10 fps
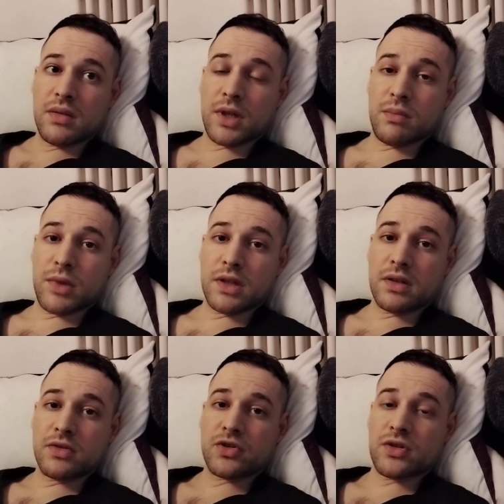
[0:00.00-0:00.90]
I'm
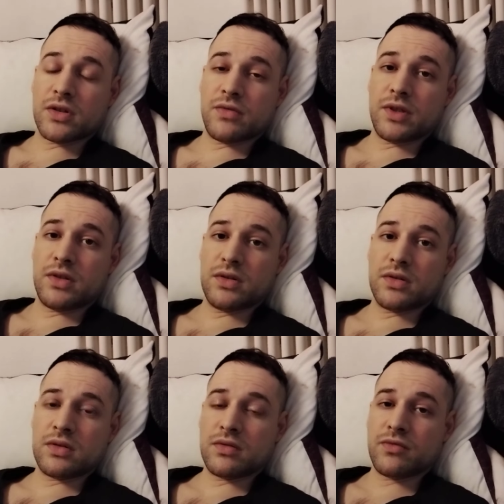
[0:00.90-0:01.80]
making a short
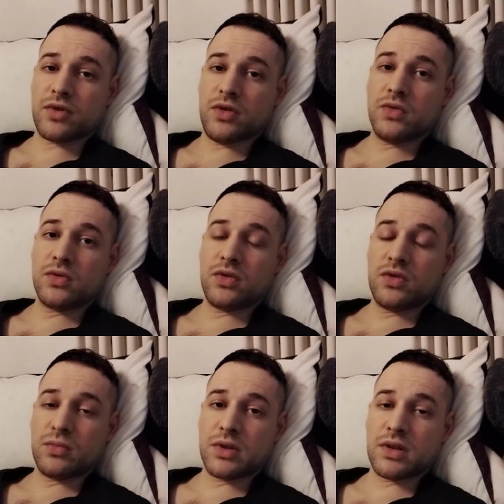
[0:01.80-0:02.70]
video for
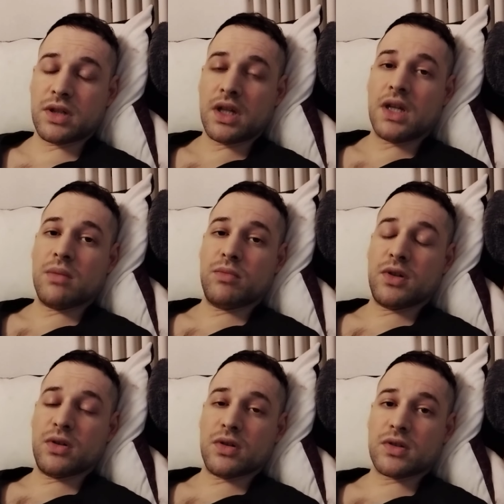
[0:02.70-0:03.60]
YouTube
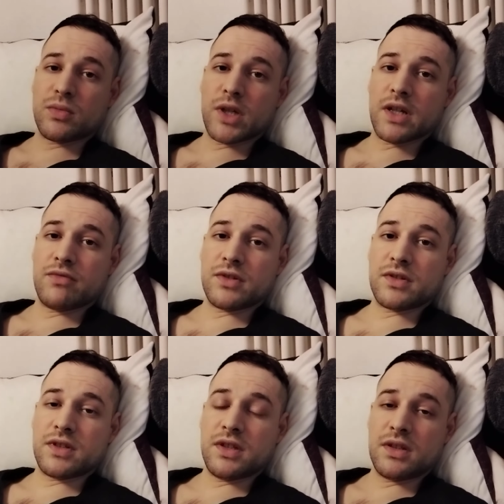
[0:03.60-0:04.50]
because we haven't
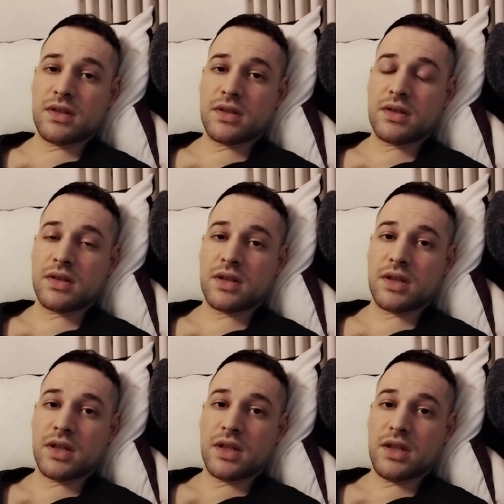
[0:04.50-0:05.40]
seen
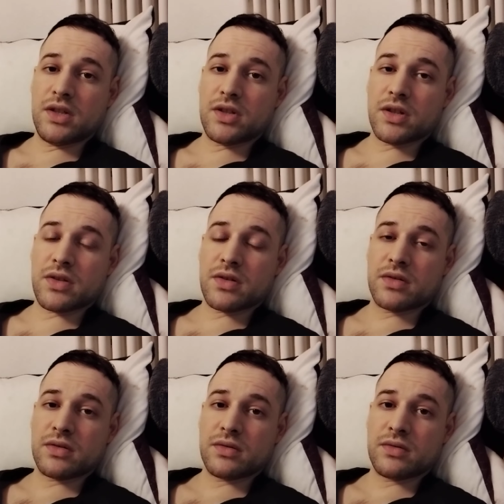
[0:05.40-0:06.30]
each other
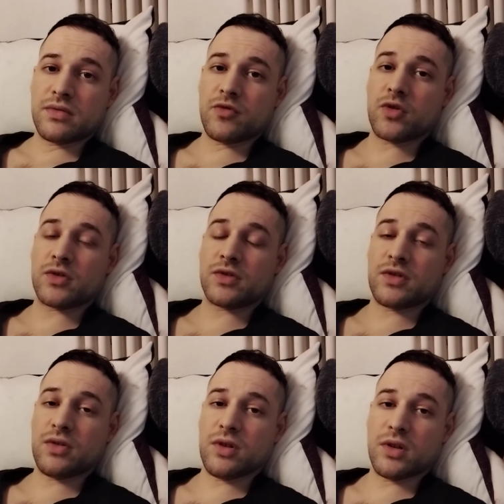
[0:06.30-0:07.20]
for
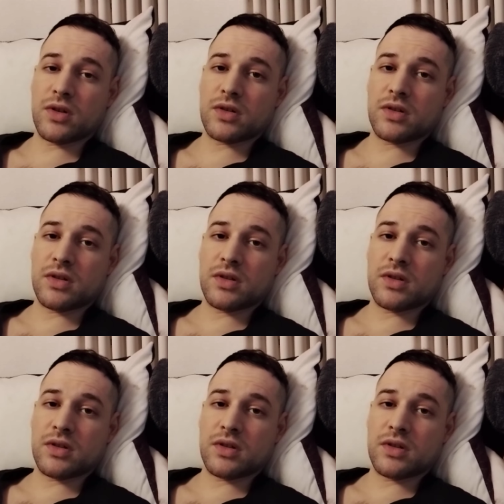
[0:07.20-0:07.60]
so long,